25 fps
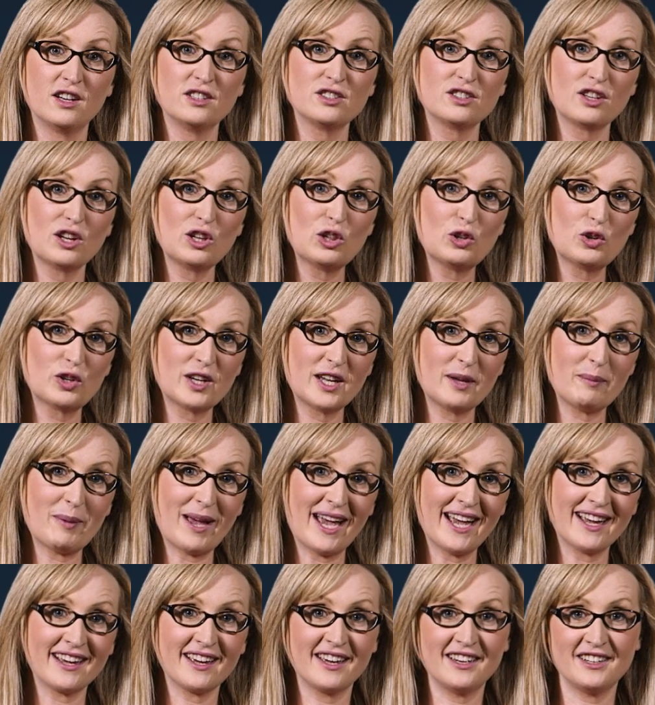So looking
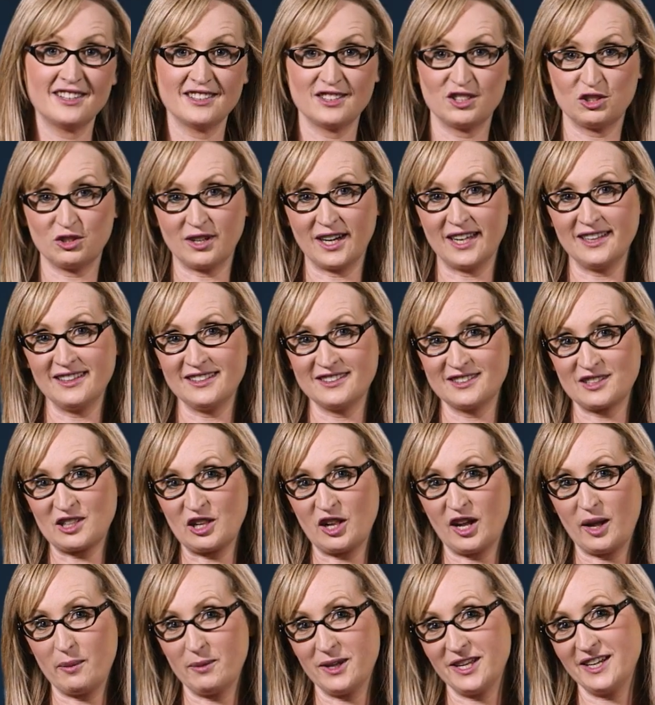back at Australia's
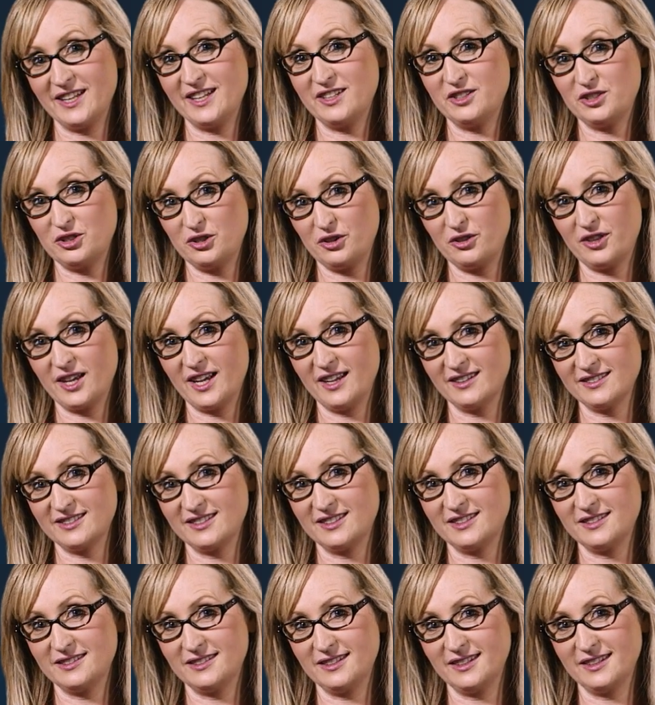climate in
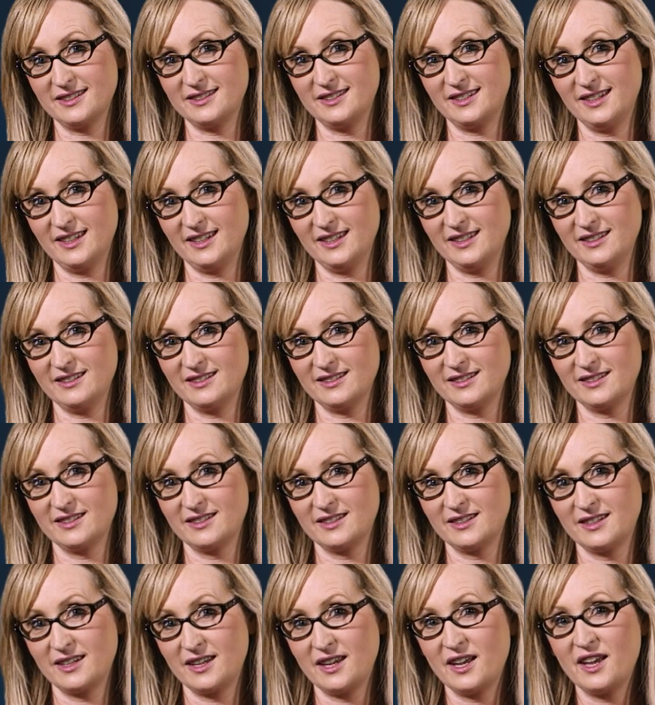
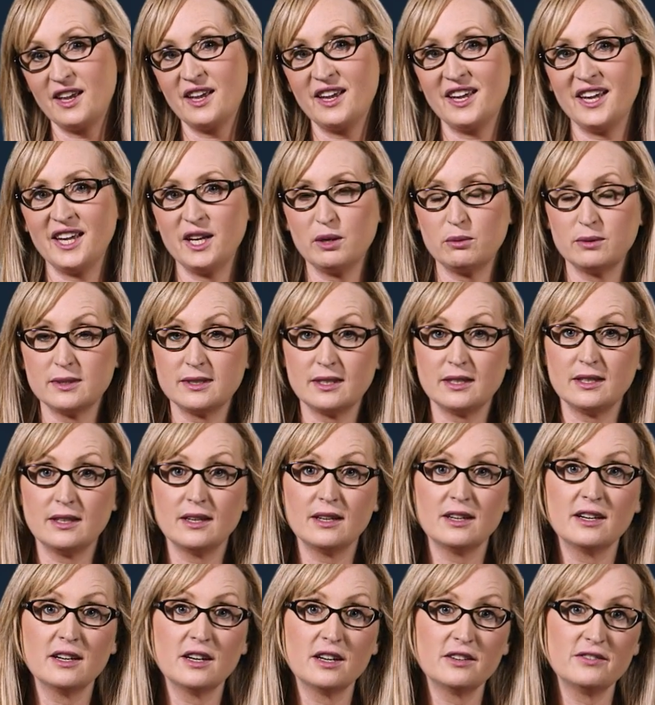2016, it was a
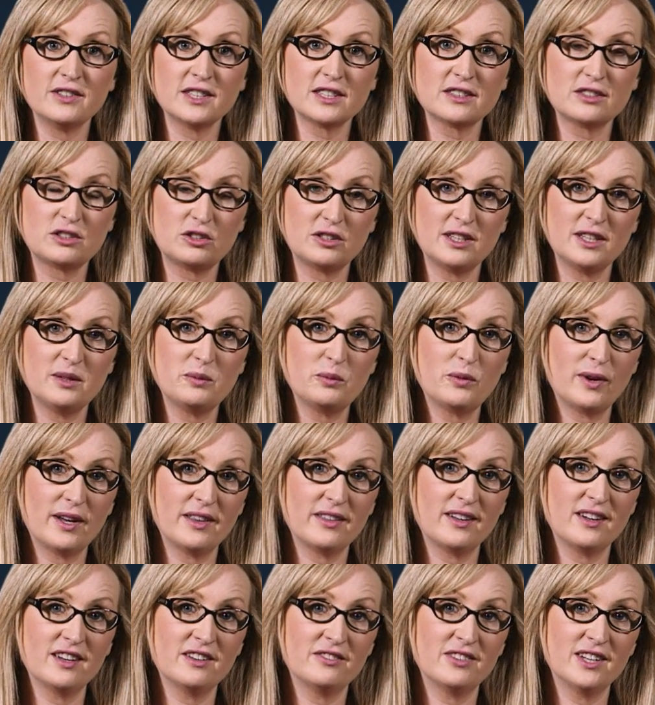year of extreme
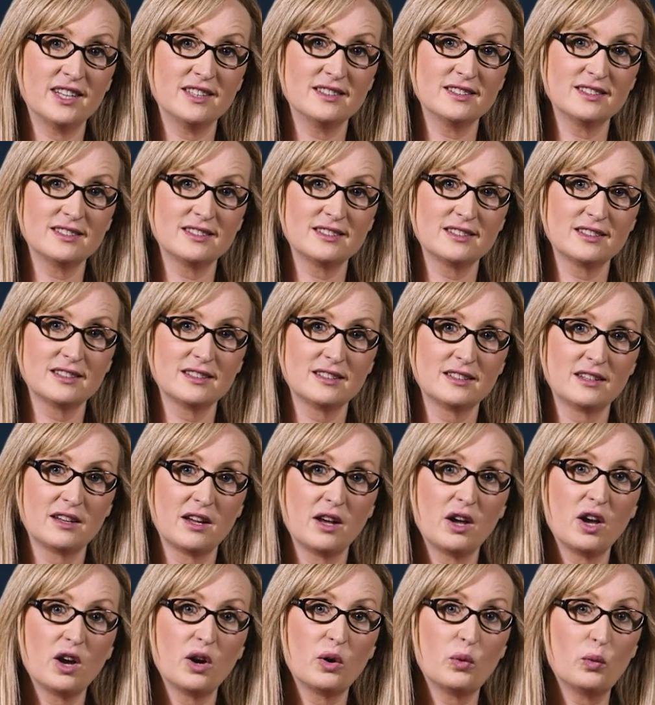weather events,
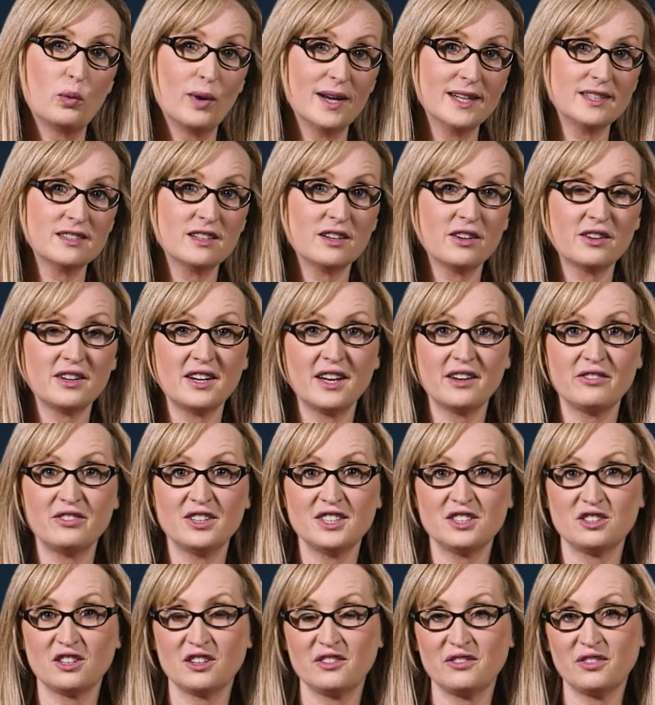wetter on
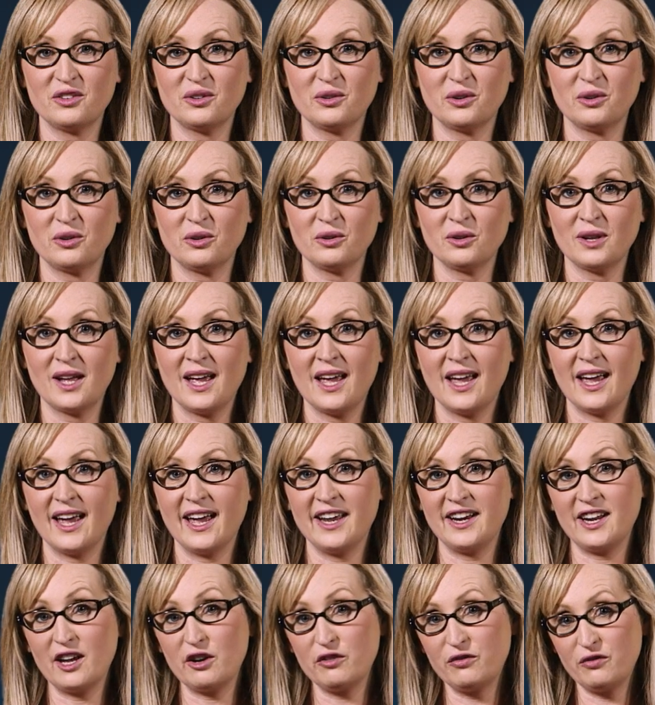average overall,
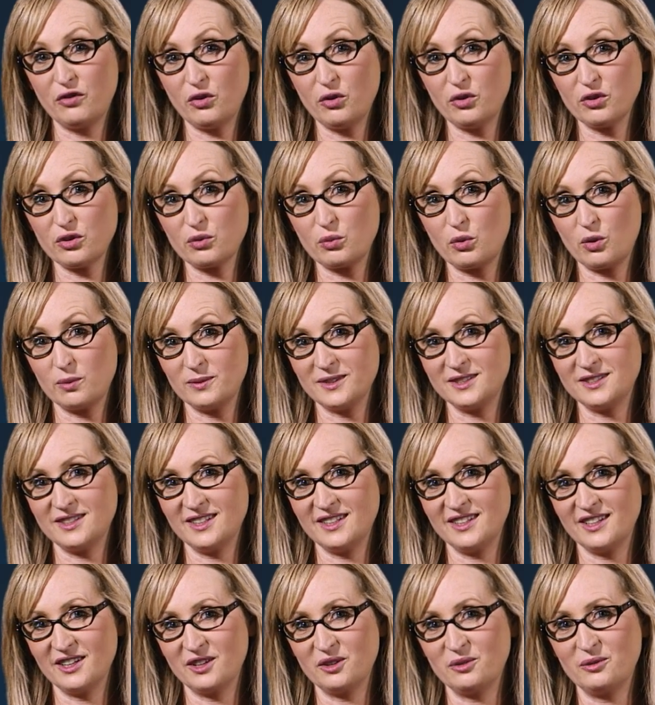and our fourth warmest
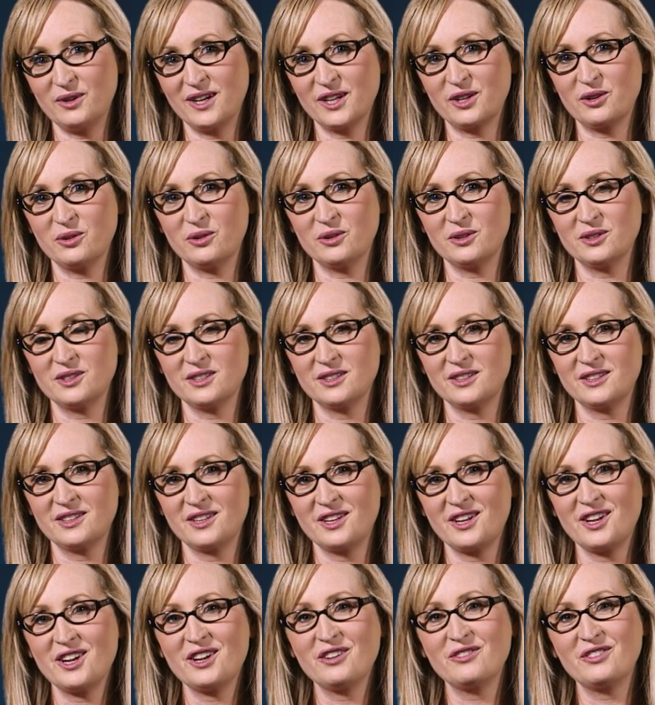year on record.
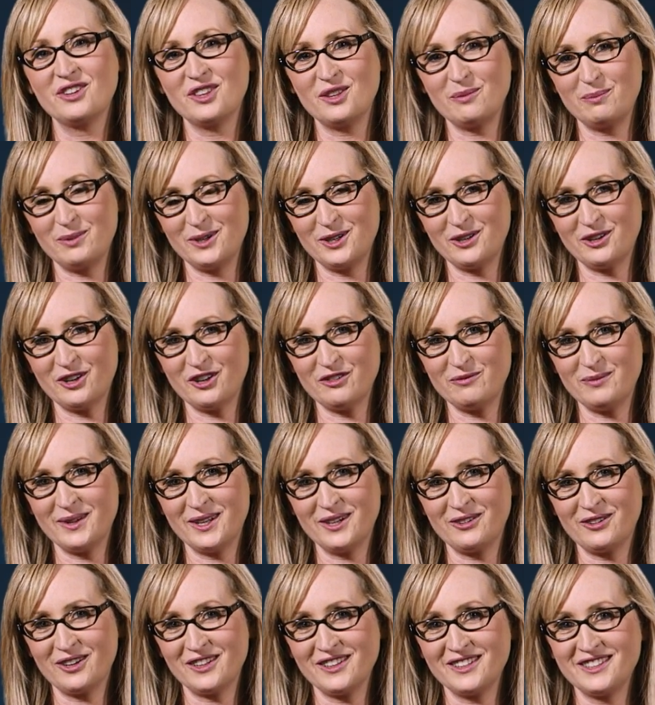For the Bureau of
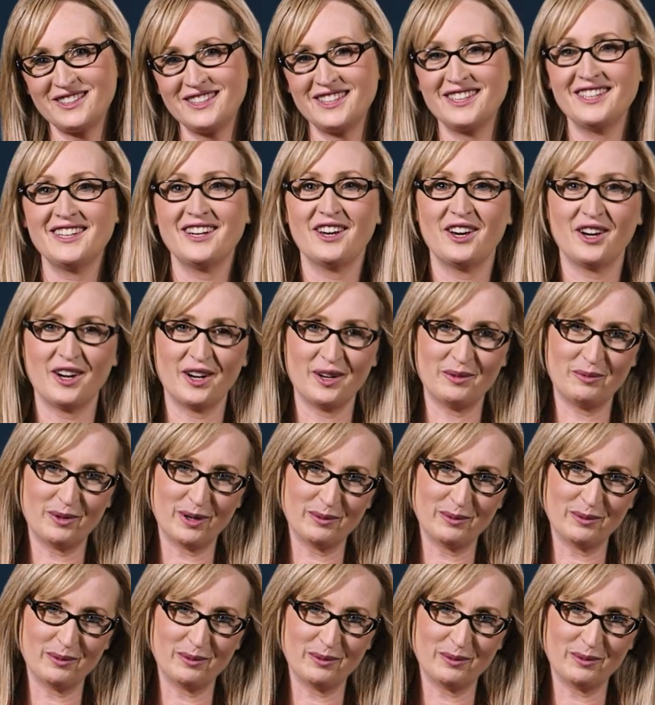Meteorology, I'm